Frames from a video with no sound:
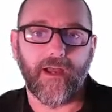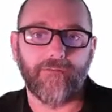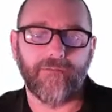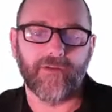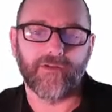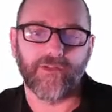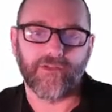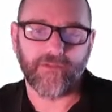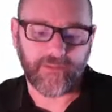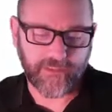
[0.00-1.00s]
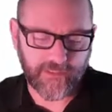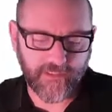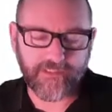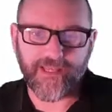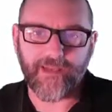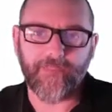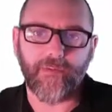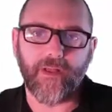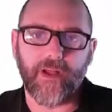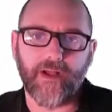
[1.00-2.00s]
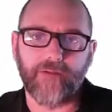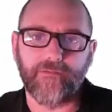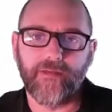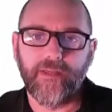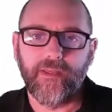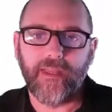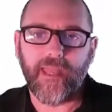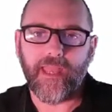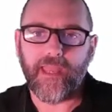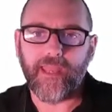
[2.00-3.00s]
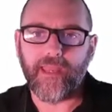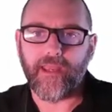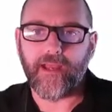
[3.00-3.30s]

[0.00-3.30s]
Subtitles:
function. So this is an example of a